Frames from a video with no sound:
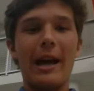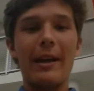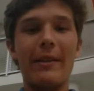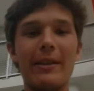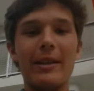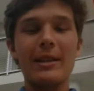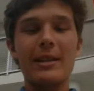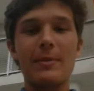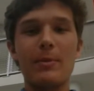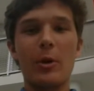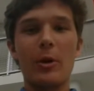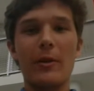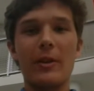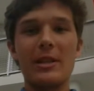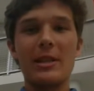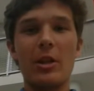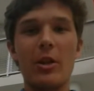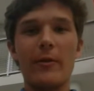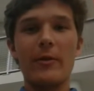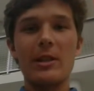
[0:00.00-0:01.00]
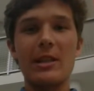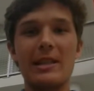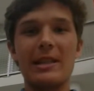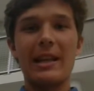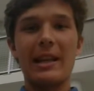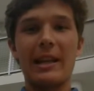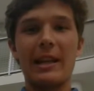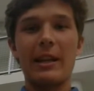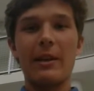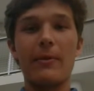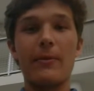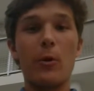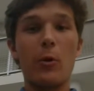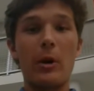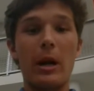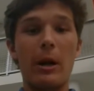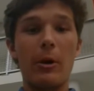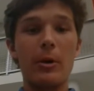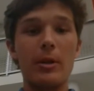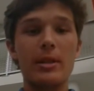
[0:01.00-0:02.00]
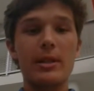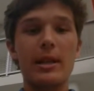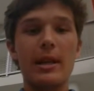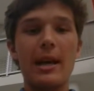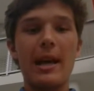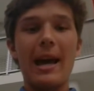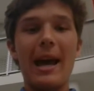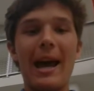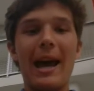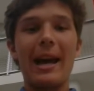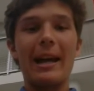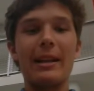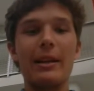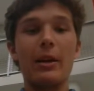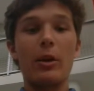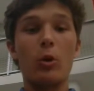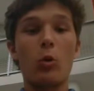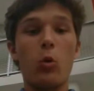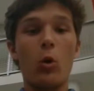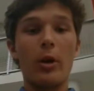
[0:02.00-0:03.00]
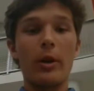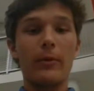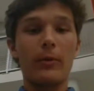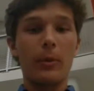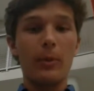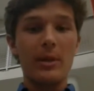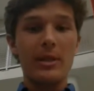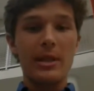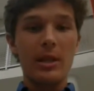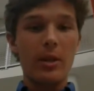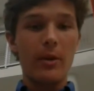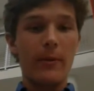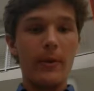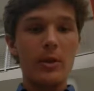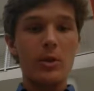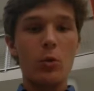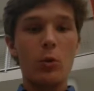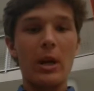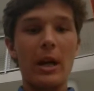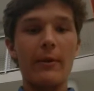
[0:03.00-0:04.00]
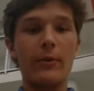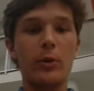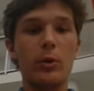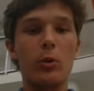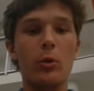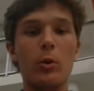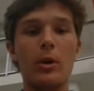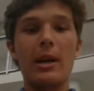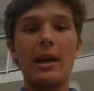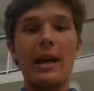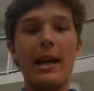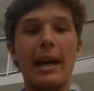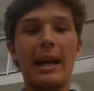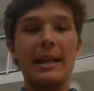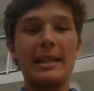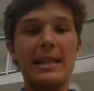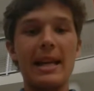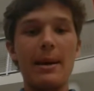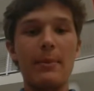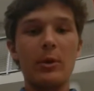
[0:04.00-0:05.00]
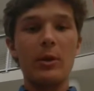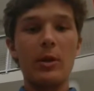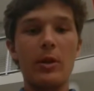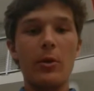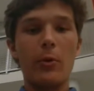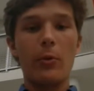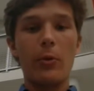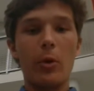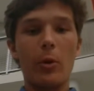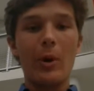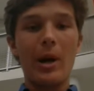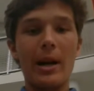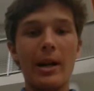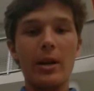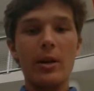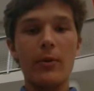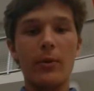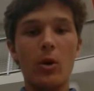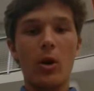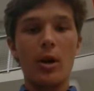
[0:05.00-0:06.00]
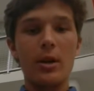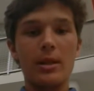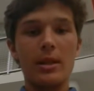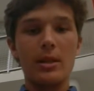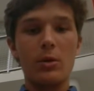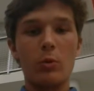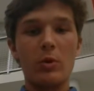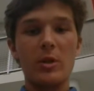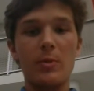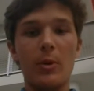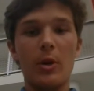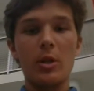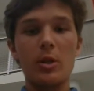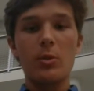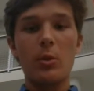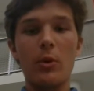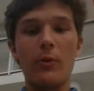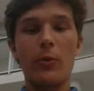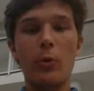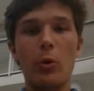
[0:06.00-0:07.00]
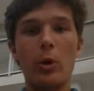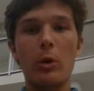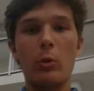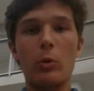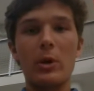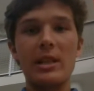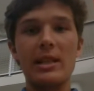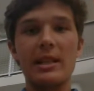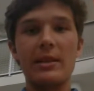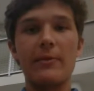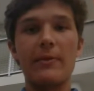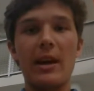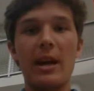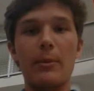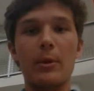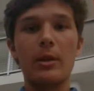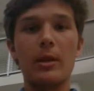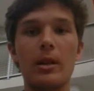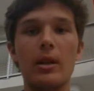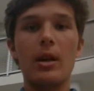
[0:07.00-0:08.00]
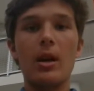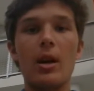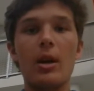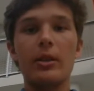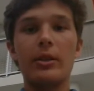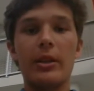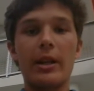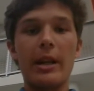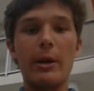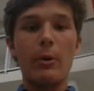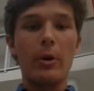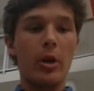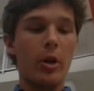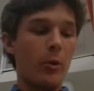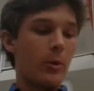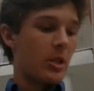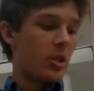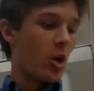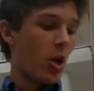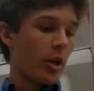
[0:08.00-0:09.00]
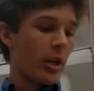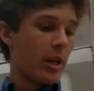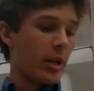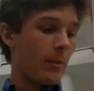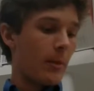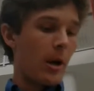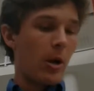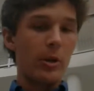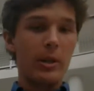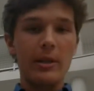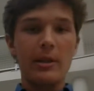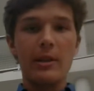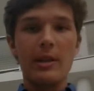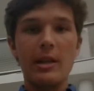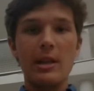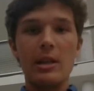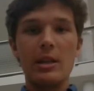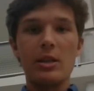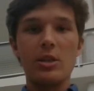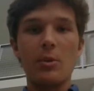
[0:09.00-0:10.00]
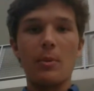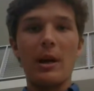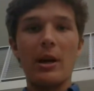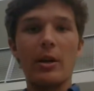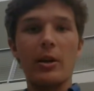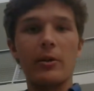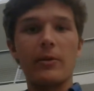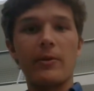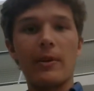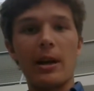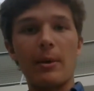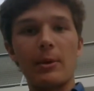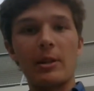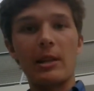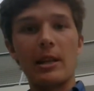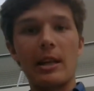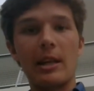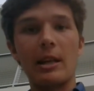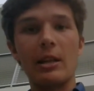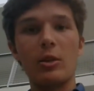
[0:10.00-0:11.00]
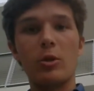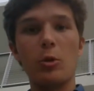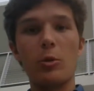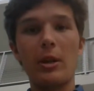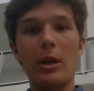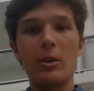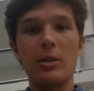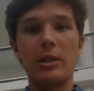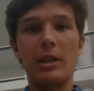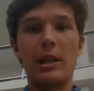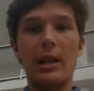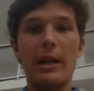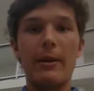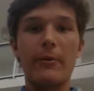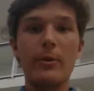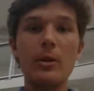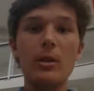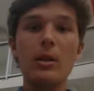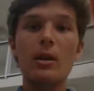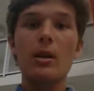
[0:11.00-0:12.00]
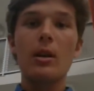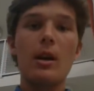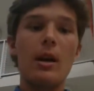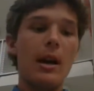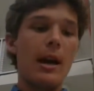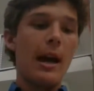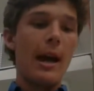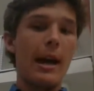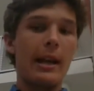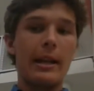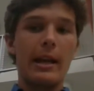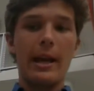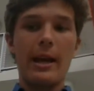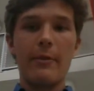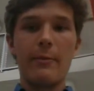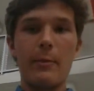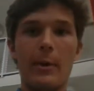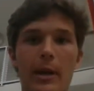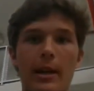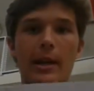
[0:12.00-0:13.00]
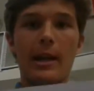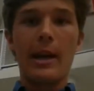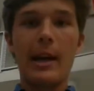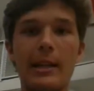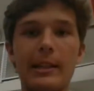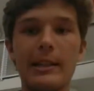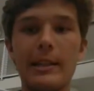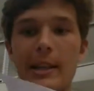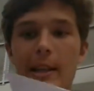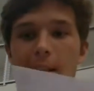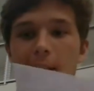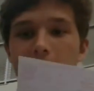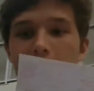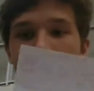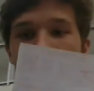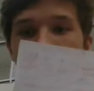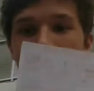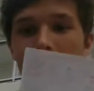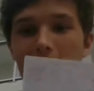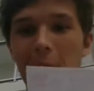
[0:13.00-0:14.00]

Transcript: This part of the syllabus is dedicated 4 hours, and quoting from the syllabus, we have to examine the variety of causes responsible for a recent famine. Today we're going to be talking about the Somalian famine in 2011, and I have my handy-dandy